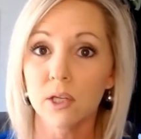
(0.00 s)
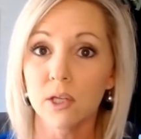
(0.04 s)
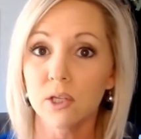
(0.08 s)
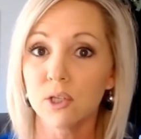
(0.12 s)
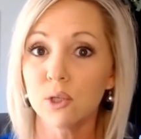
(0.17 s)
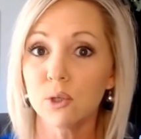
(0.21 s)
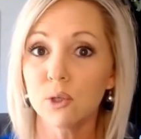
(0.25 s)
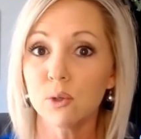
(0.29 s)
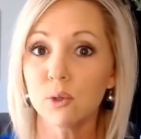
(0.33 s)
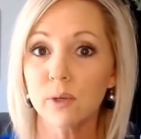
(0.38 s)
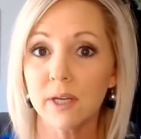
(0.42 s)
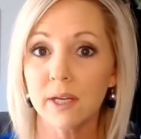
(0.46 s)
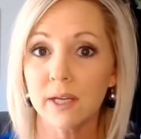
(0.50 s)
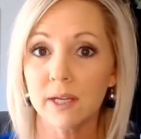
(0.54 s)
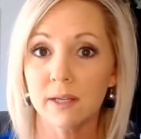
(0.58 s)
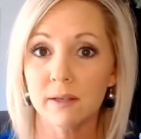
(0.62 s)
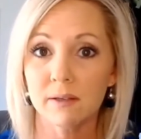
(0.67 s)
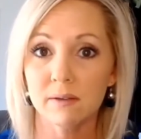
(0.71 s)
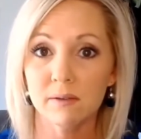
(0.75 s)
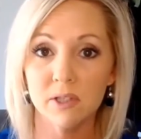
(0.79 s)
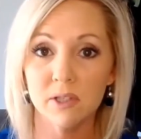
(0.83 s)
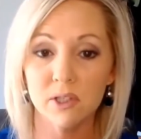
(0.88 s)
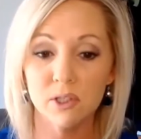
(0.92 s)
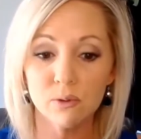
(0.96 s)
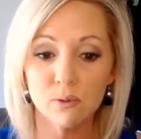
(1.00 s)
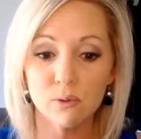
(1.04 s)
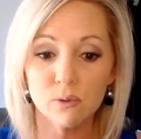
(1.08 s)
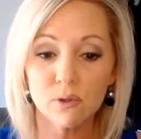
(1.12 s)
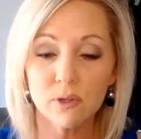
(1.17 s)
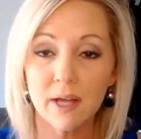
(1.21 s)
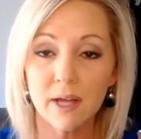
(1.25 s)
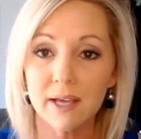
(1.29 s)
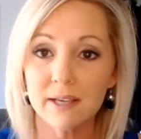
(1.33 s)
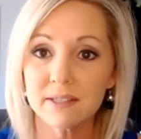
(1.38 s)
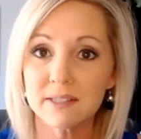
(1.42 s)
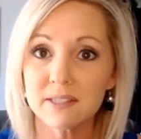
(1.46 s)
You can
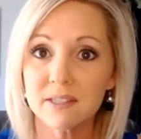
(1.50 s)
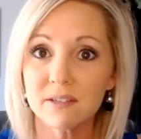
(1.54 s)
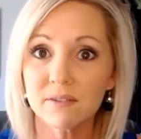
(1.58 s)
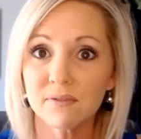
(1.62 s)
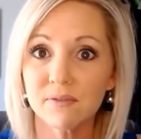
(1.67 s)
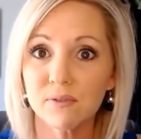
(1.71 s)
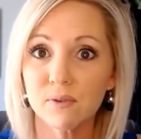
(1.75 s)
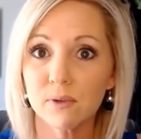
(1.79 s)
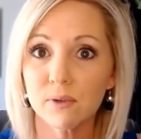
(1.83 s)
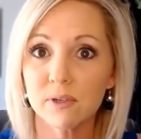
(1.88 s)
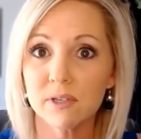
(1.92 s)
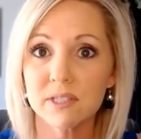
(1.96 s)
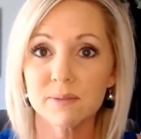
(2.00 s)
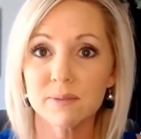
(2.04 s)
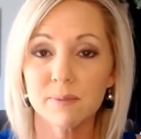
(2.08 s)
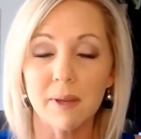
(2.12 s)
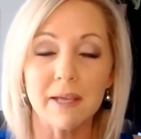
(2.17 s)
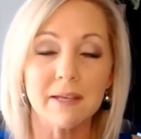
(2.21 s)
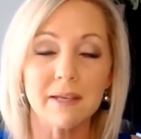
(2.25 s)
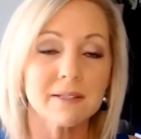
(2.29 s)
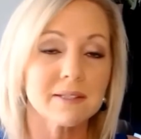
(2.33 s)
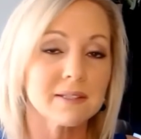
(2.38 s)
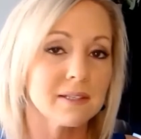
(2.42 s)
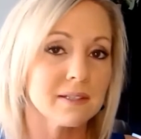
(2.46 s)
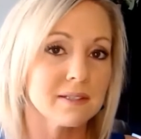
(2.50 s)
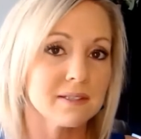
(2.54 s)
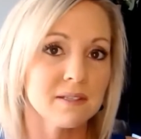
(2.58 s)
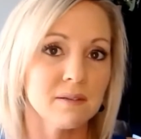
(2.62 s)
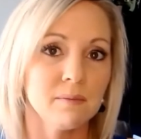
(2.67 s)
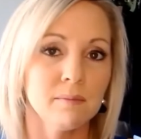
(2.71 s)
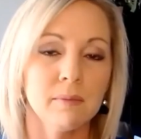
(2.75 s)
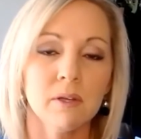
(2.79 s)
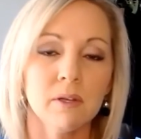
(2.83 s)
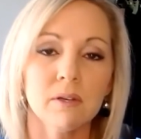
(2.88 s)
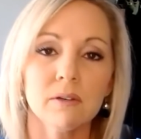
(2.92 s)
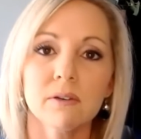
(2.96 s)
utilize the floor space, get
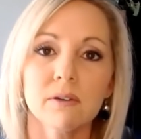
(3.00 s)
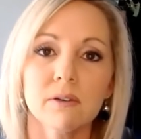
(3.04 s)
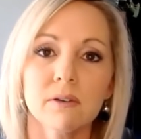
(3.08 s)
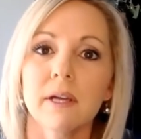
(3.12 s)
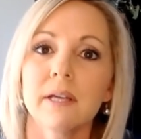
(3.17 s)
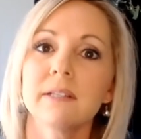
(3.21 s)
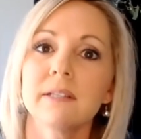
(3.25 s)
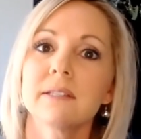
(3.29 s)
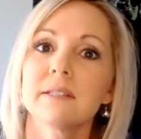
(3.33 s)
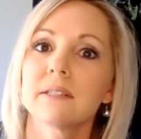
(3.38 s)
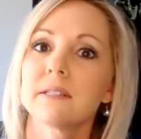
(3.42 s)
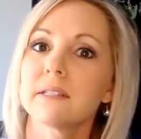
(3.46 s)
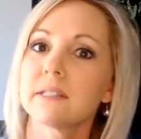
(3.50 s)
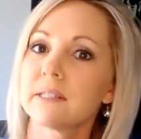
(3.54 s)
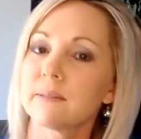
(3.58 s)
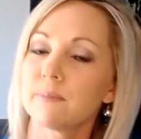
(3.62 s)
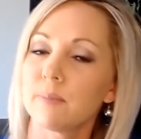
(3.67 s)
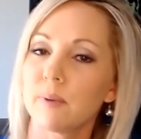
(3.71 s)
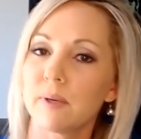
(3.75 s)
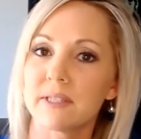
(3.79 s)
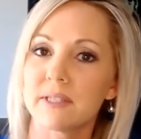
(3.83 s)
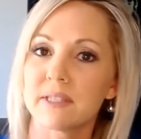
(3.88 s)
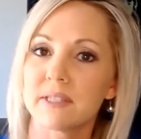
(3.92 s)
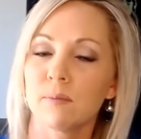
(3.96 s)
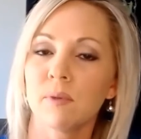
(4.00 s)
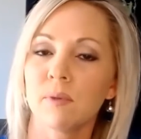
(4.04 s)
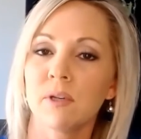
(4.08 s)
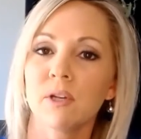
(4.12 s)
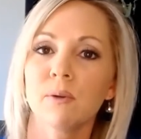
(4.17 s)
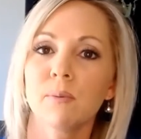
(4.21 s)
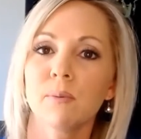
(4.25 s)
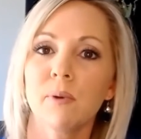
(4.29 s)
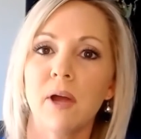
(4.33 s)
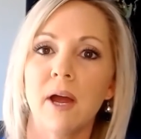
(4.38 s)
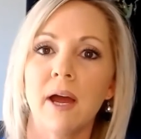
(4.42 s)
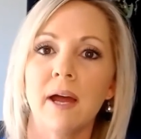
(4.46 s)
some milk crates, display some of
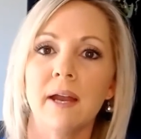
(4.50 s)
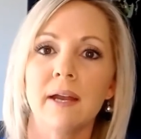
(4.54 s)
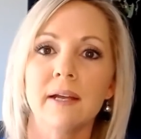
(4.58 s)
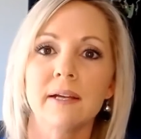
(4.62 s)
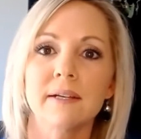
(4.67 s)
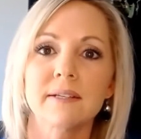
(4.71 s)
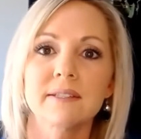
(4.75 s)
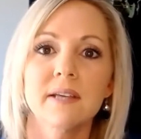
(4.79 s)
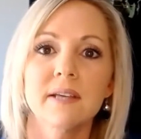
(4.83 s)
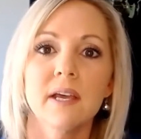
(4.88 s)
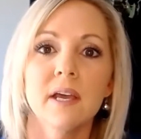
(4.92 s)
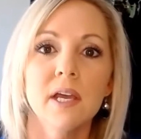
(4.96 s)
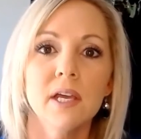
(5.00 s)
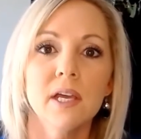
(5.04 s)
your products.